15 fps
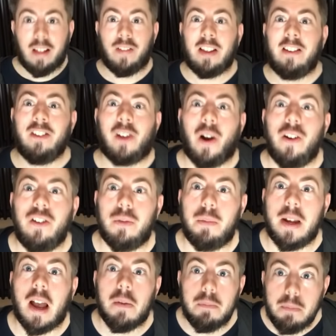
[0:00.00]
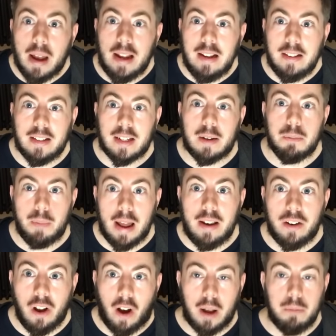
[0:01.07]
This is going to be amazing
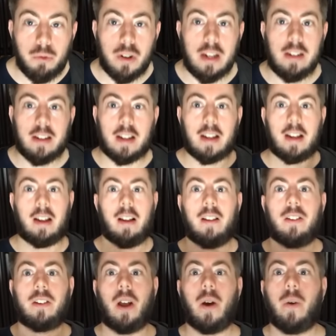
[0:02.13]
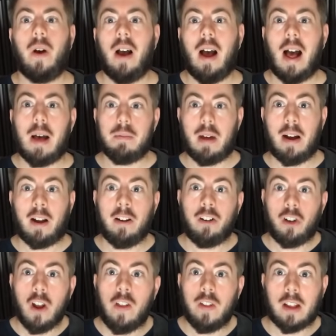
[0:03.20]
bedtime reading. So I'm going to
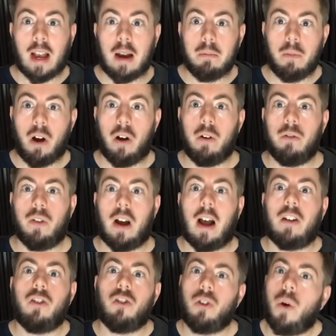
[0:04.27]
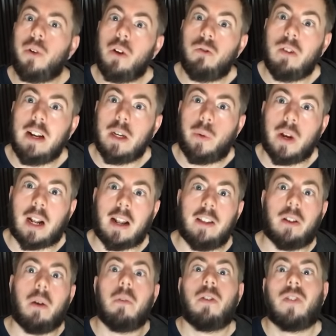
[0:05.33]
turn the camera over and show you really quickly.
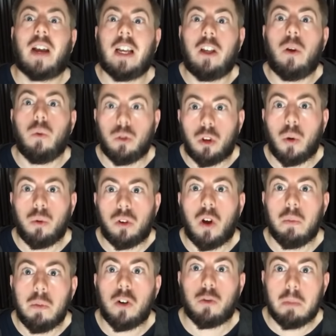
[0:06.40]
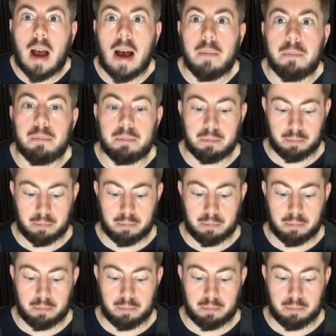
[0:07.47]
So thank you so much, Pam.